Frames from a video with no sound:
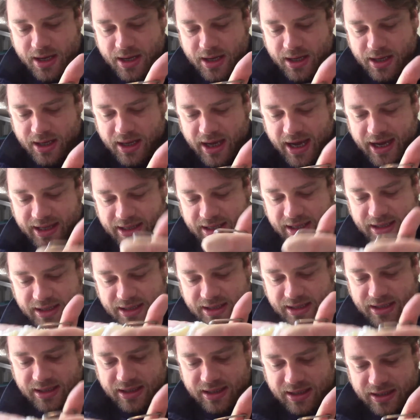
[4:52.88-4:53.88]
yeah,
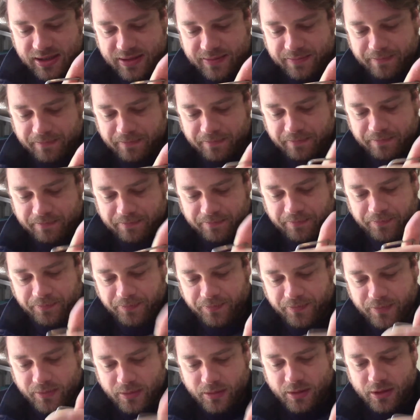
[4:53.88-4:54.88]
that's
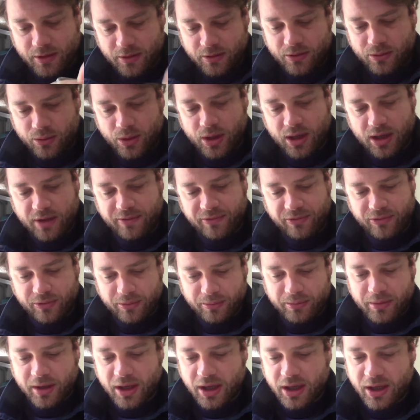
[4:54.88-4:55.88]
really for
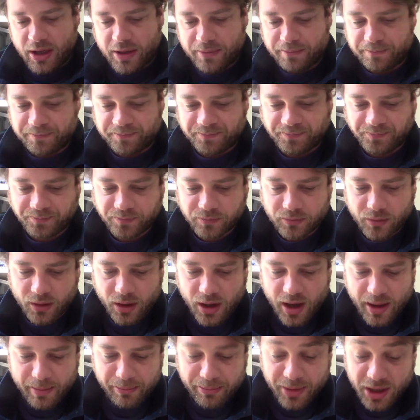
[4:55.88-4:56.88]
me
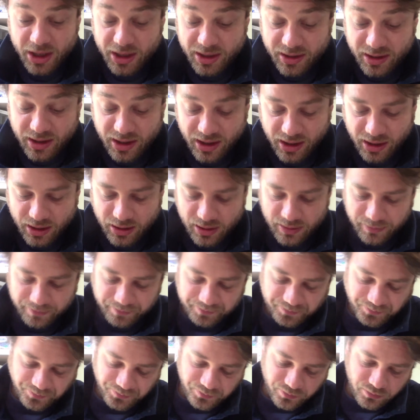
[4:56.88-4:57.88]
a big deal,
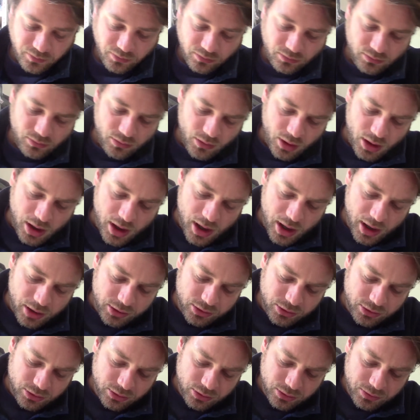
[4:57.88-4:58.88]
how
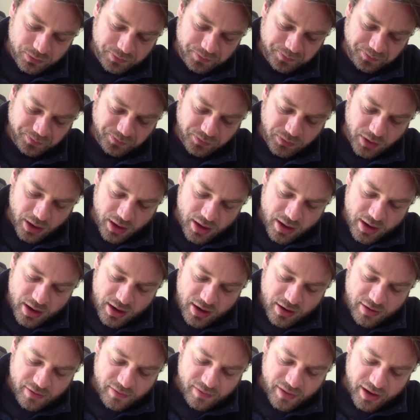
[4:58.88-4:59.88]
to
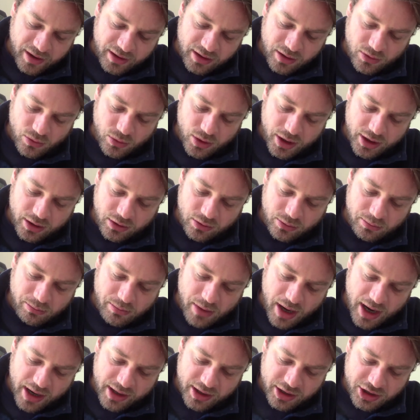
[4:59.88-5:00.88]
find a way to
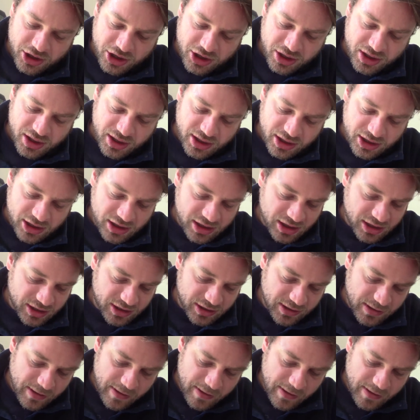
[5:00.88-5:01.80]
manage this